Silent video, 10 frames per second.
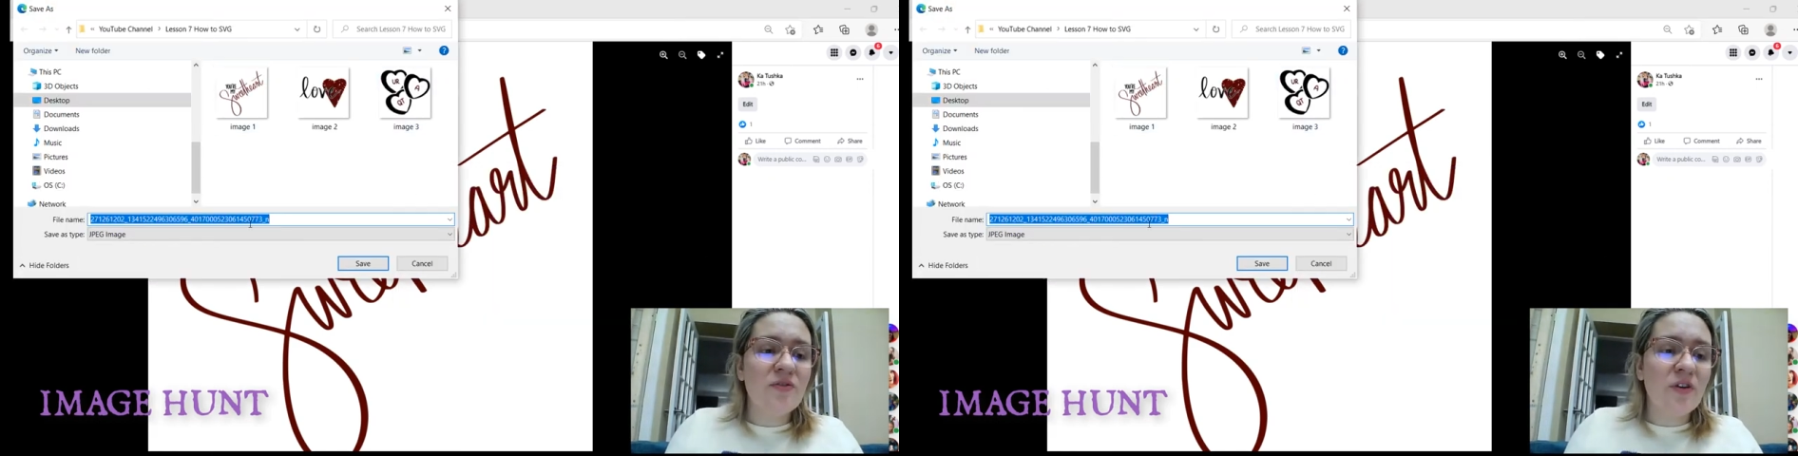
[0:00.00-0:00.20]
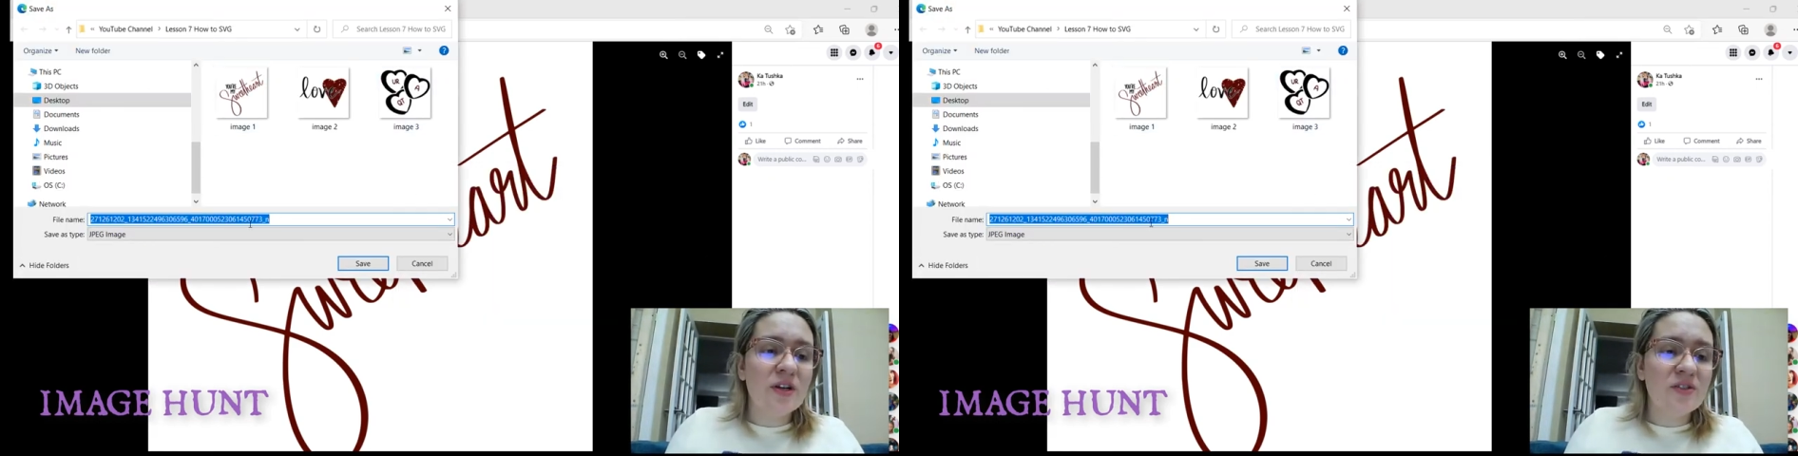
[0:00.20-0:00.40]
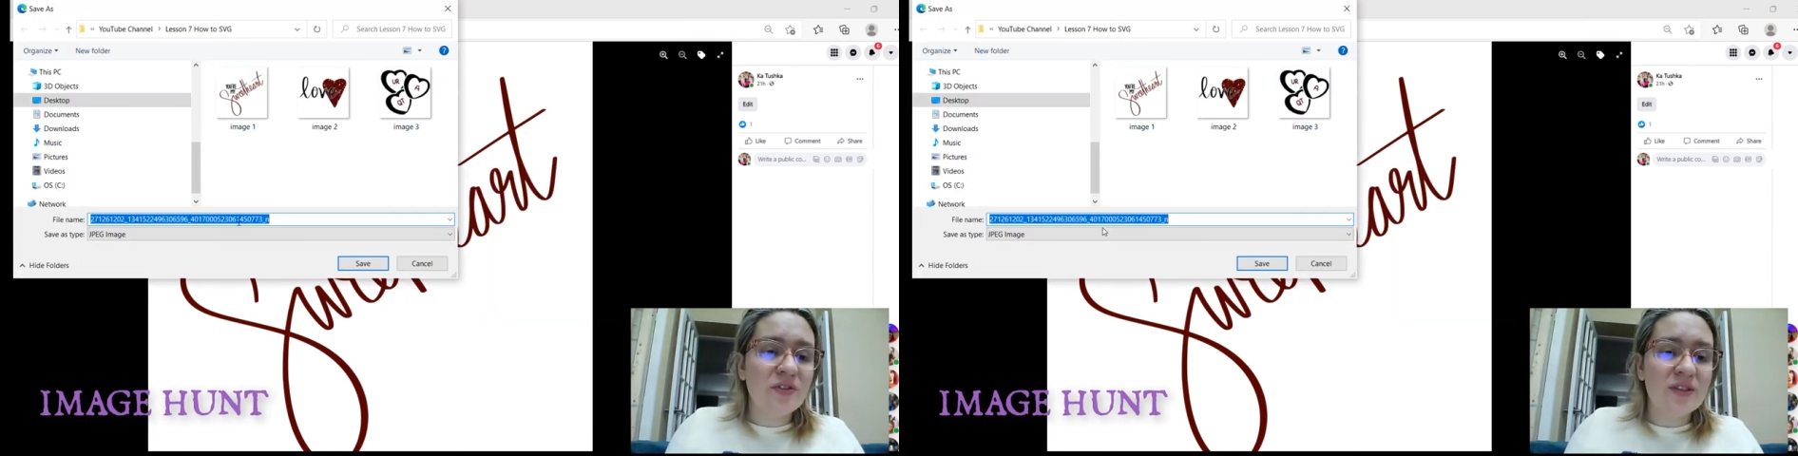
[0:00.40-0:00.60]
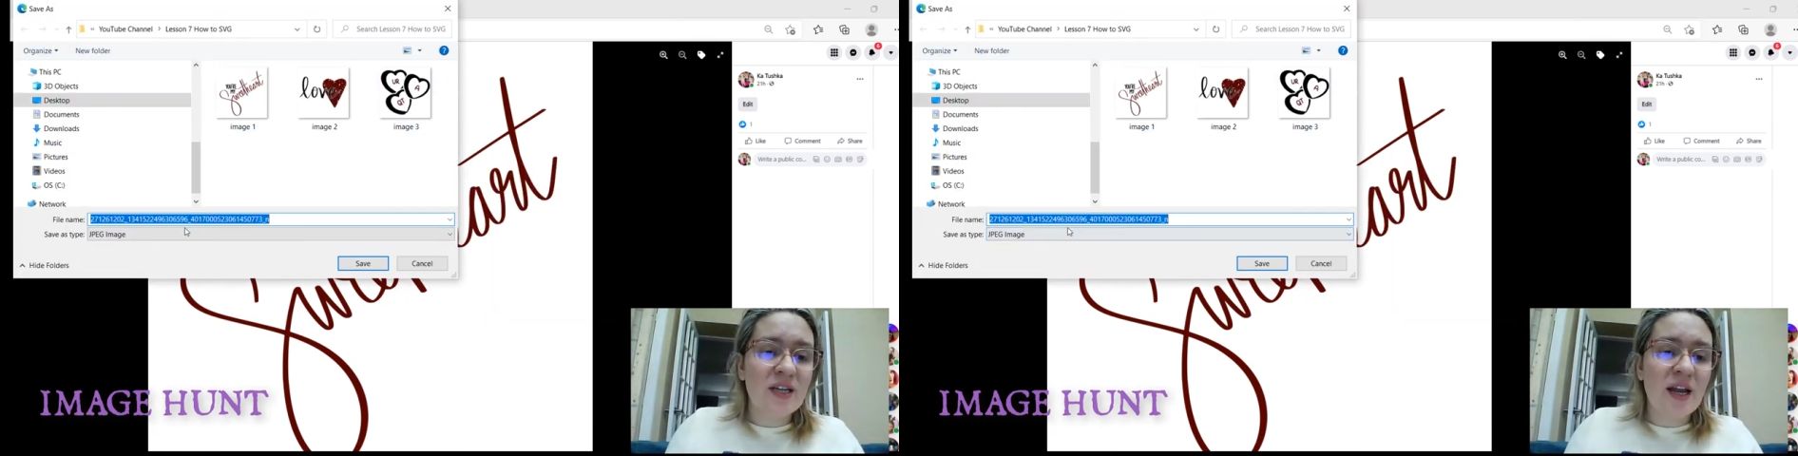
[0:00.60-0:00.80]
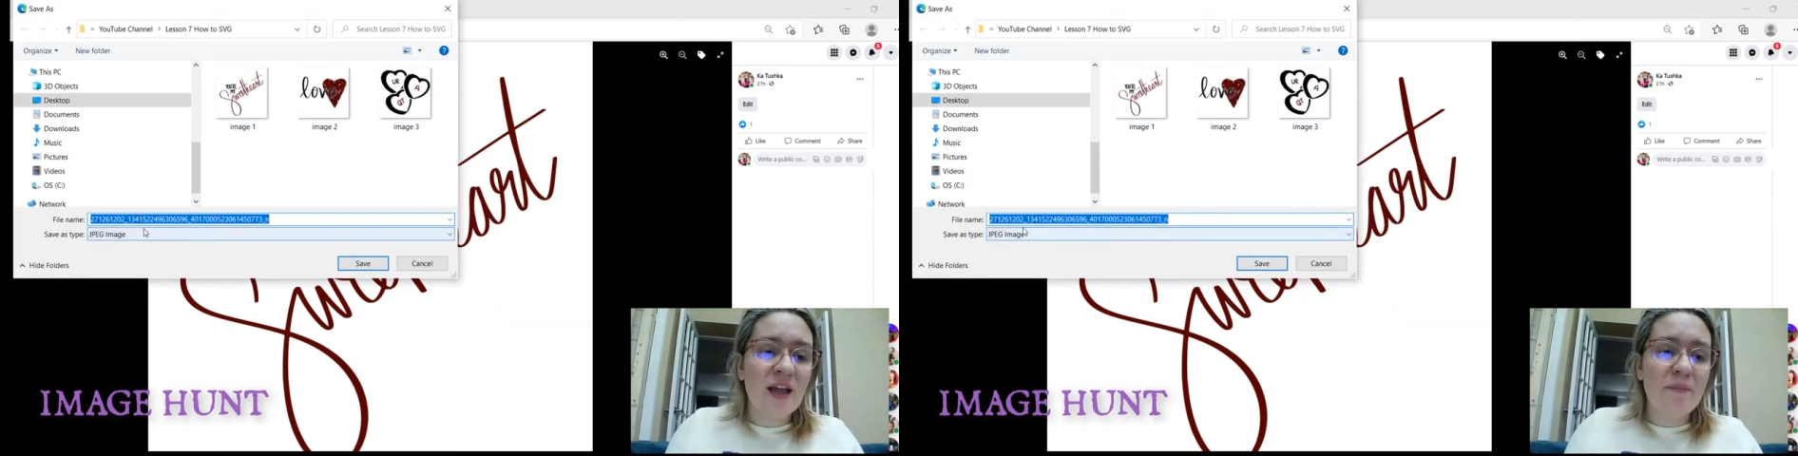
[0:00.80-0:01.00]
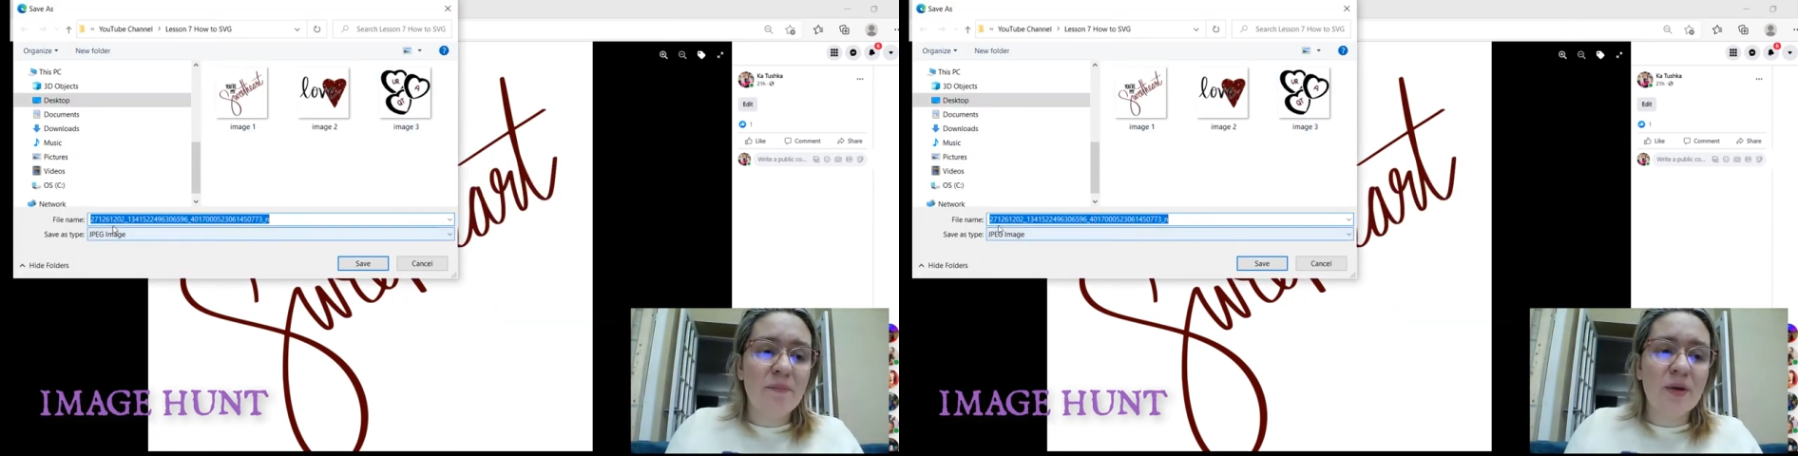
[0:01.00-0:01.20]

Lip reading: for us for today,